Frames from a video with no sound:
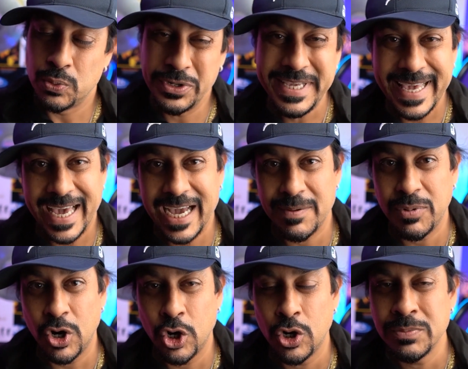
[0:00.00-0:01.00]
rehab
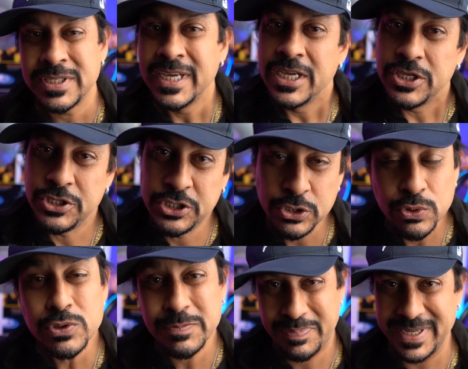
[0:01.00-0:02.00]
homes,
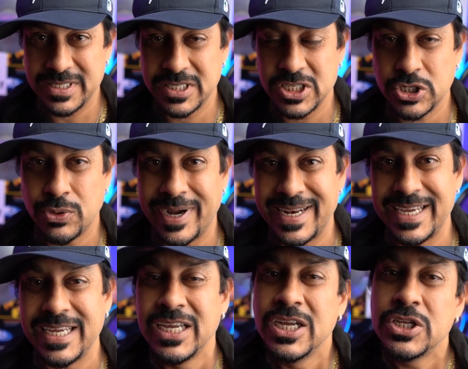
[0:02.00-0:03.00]
use business
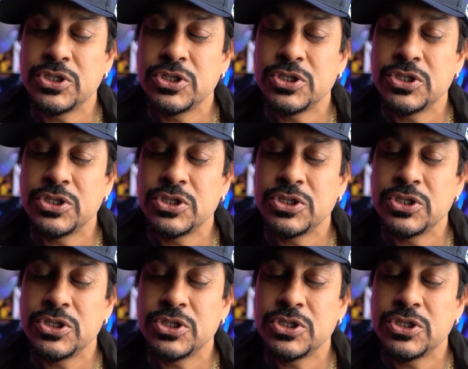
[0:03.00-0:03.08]
credit